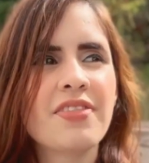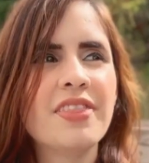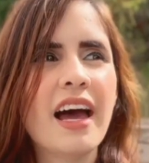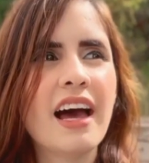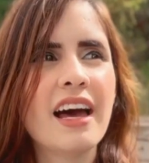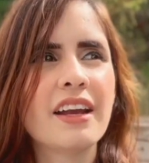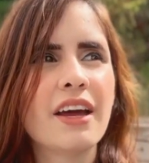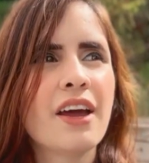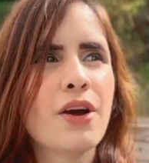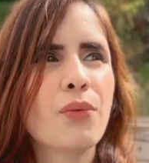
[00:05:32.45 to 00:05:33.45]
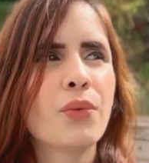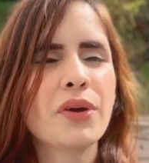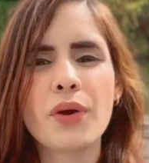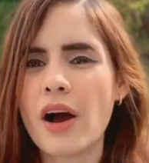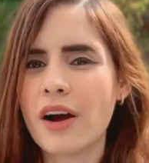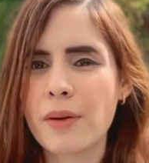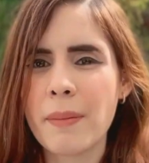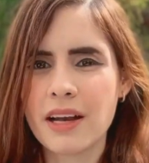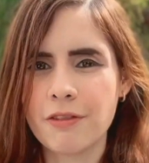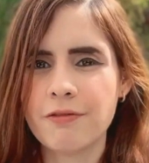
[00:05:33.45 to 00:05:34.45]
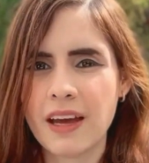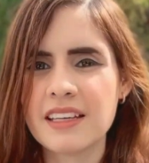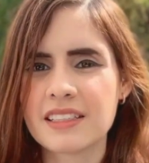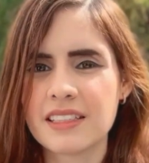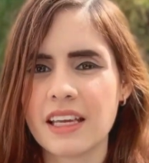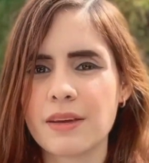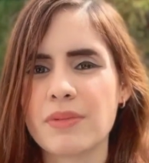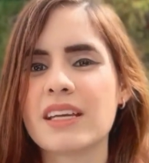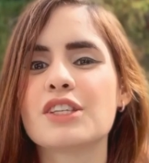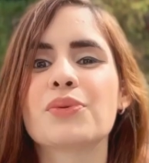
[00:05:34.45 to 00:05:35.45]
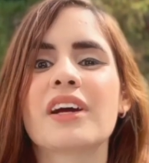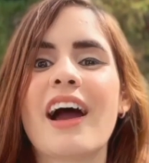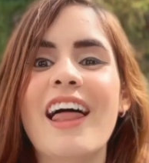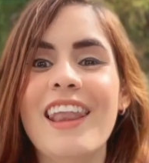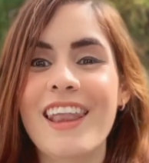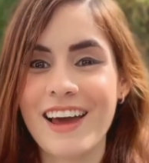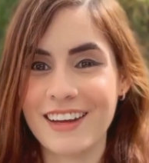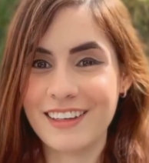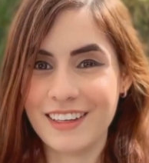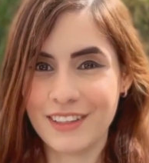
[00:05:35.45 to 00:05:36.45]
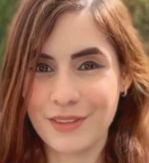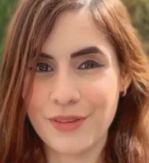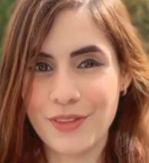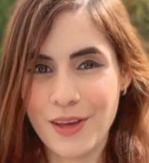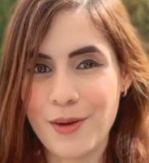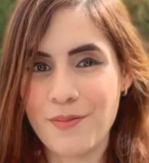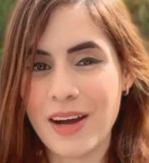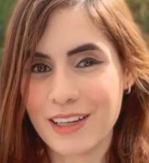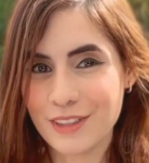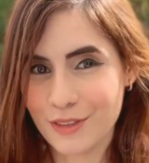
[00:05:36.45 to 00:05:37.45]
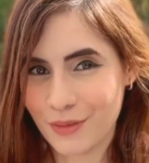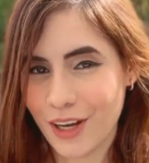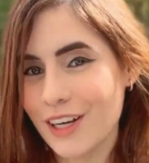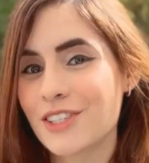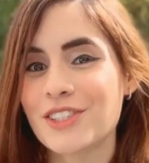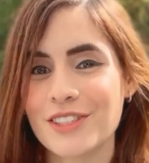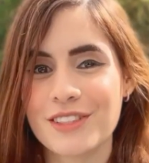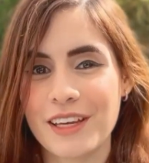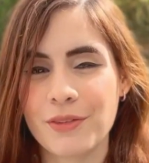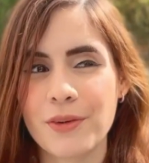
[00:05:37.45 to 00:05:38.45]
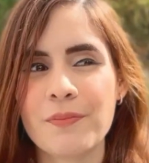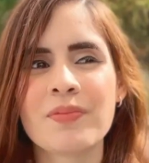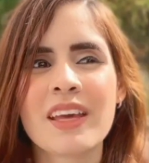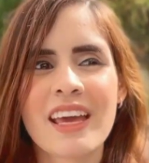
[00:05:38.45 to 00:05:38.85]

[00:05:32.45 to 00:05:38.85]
that we are manifesting, because we're aligning with them at a subconscious level,